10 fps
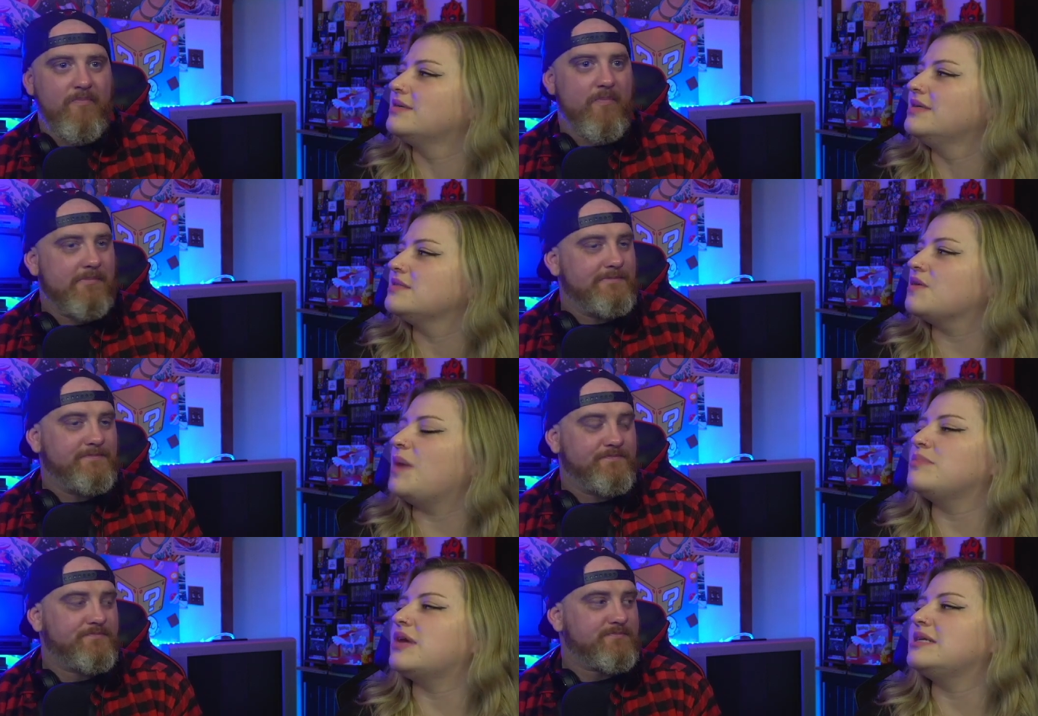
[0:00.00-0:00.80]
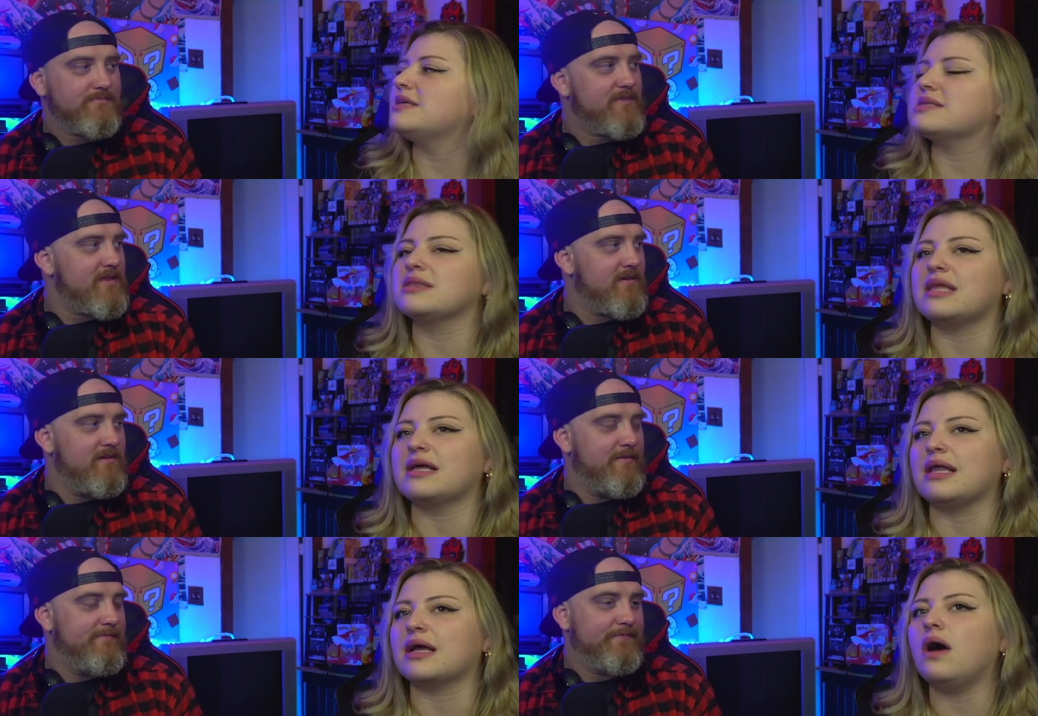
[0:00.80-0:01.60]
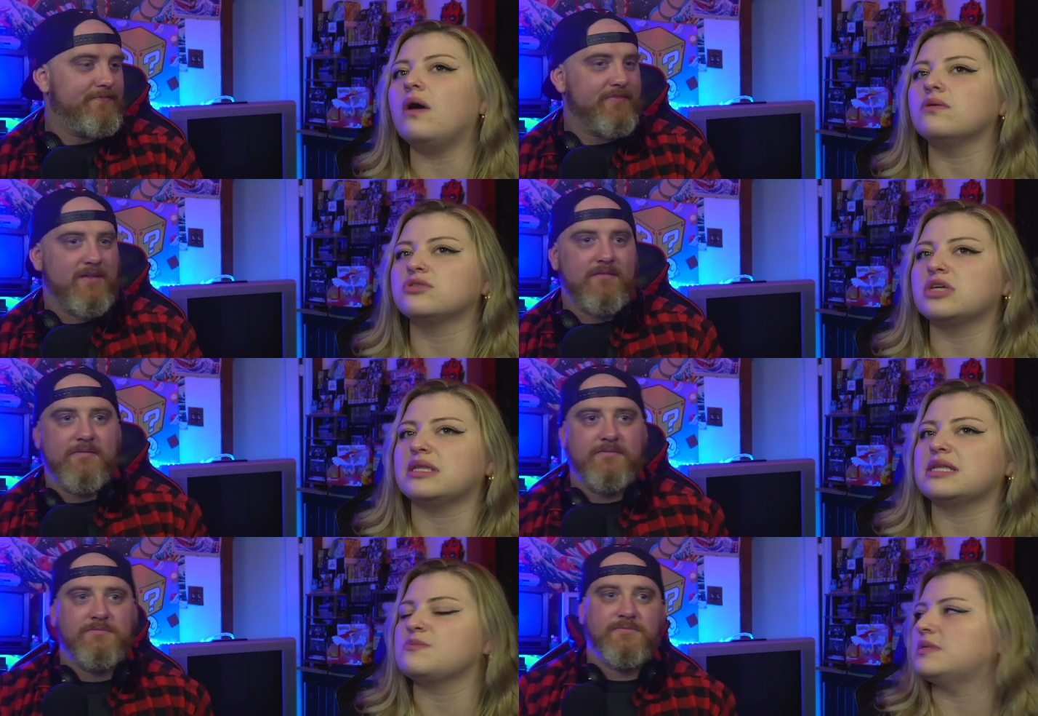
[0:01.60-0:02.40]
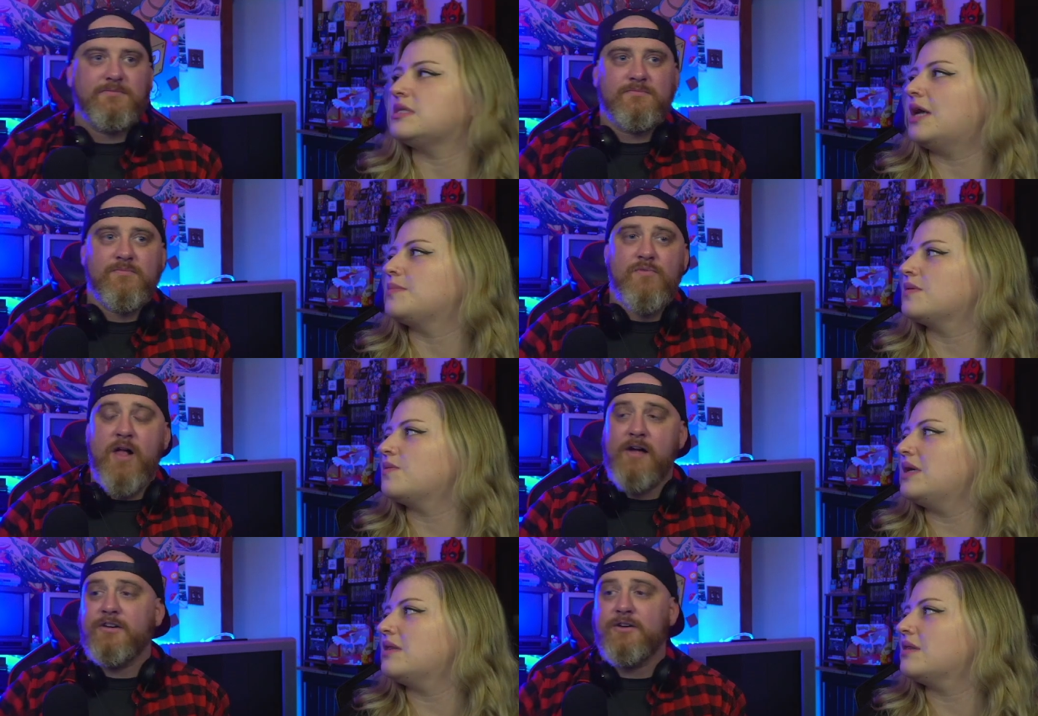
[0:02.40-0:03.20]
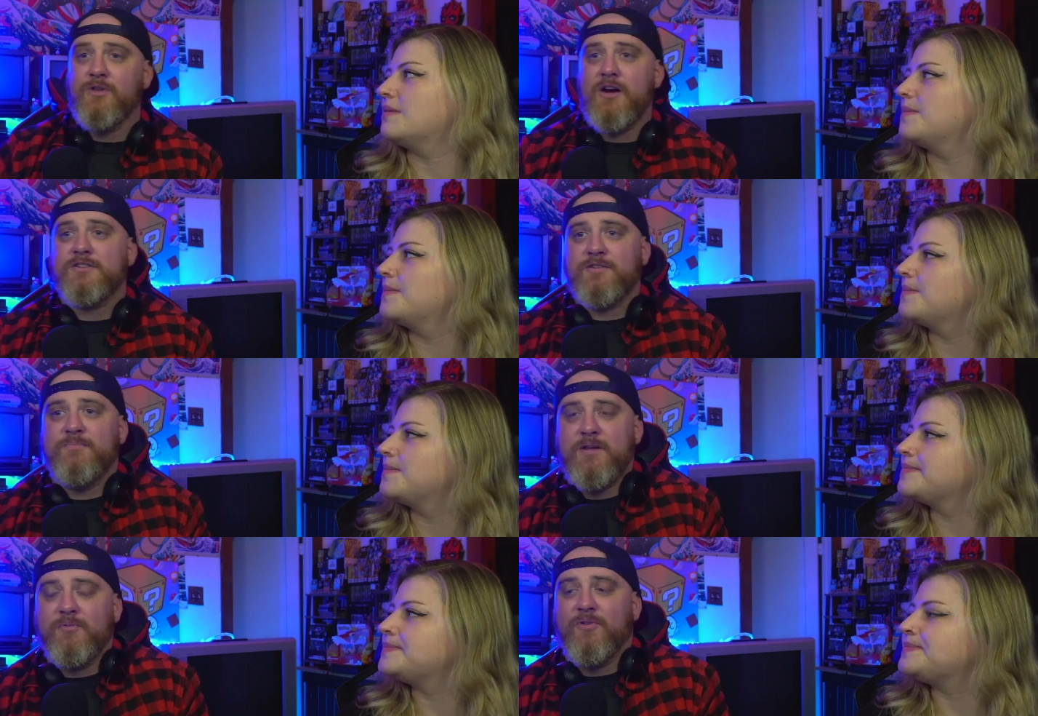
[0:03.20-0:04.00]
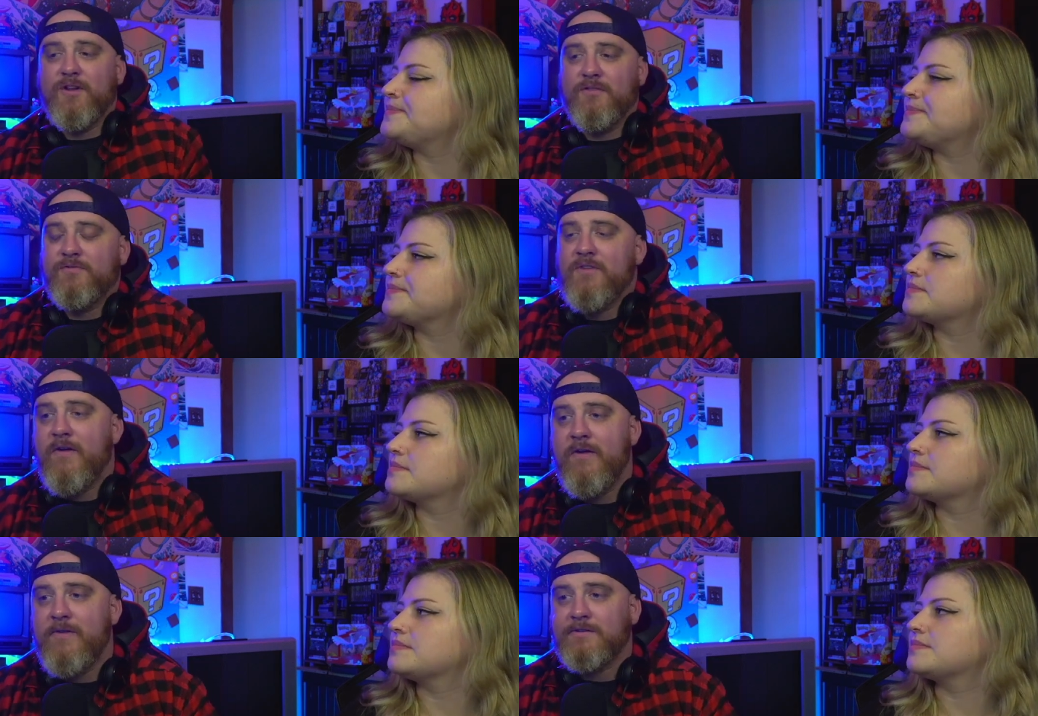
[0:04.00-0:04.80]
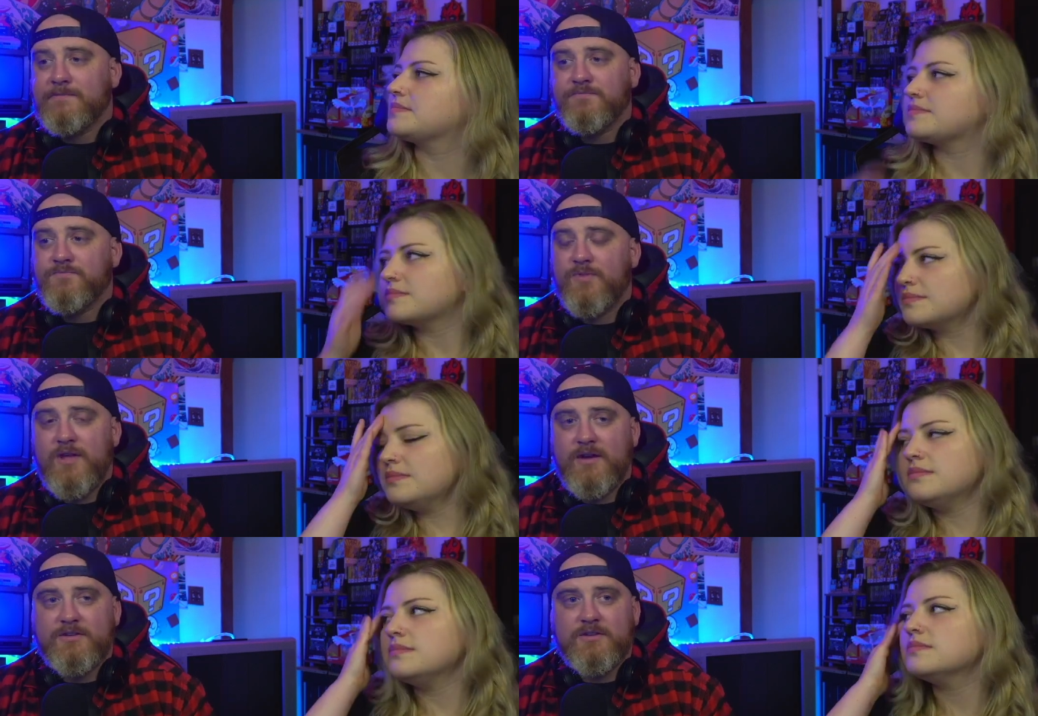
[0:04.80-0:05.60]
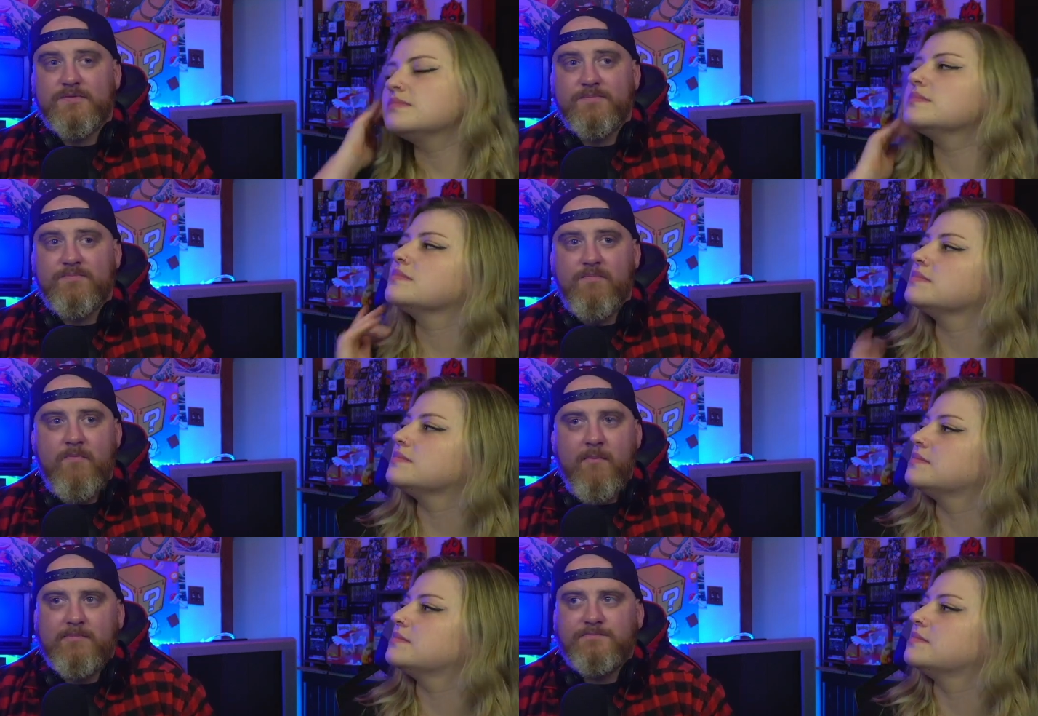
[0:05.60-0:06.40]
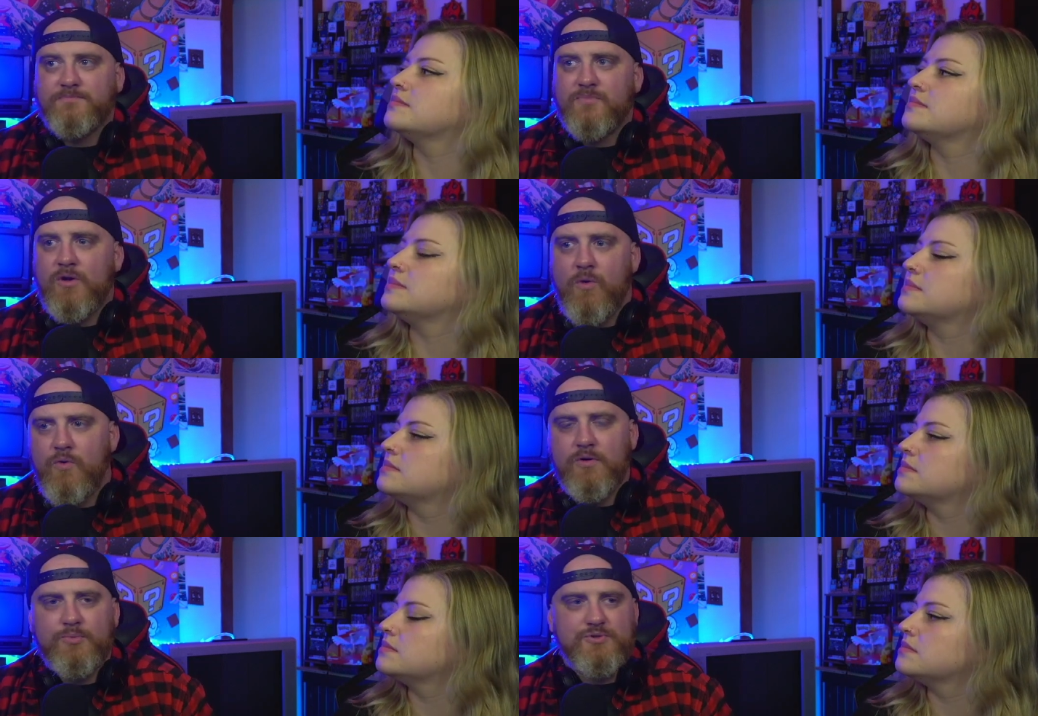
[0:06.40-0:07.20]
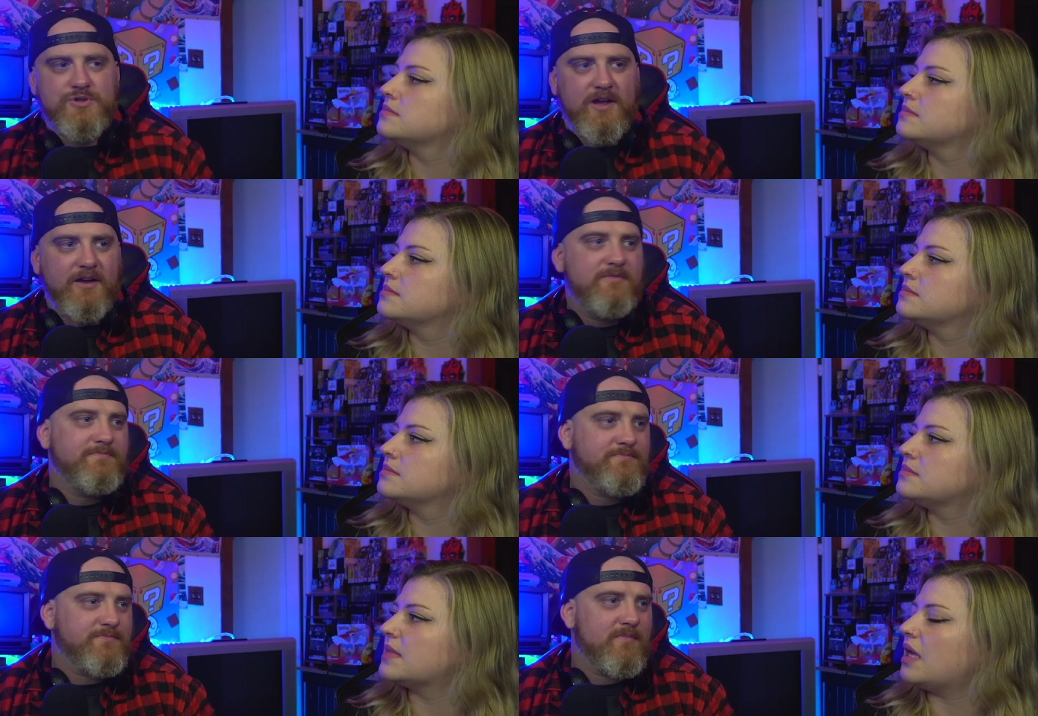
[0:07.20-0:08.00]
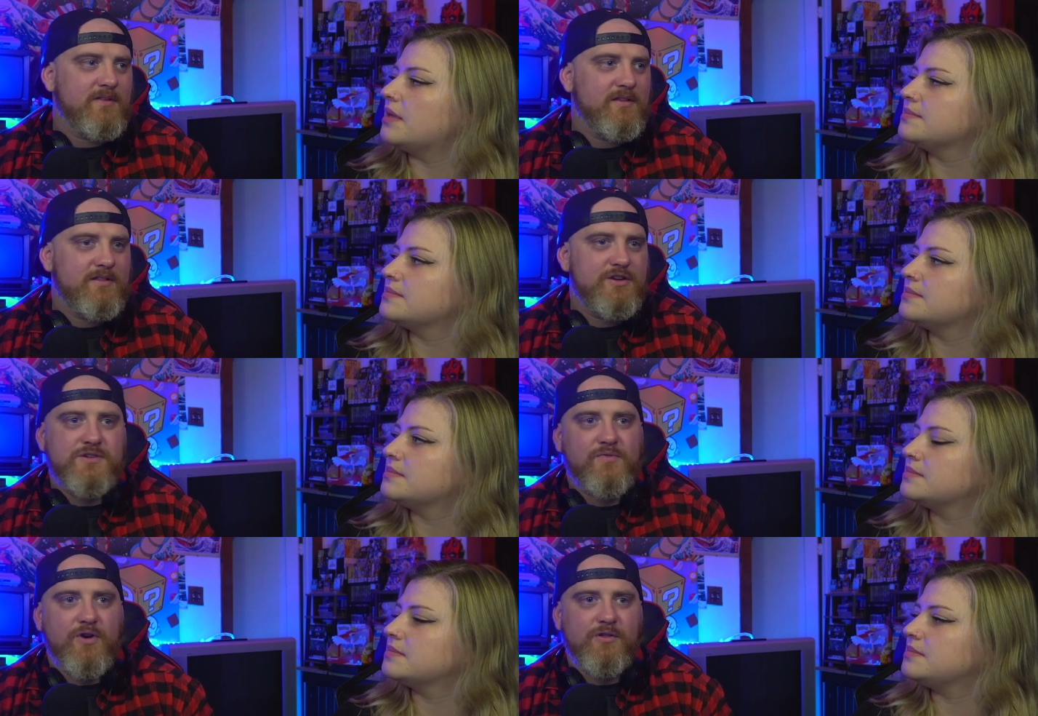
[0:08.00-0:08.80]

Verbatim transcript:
Speaker 1: So my brain doesn't think like, oh shit, that's been tampered with.
Speaker 2: I know lots of people that've done just horrible shit. Yeah. Just for a,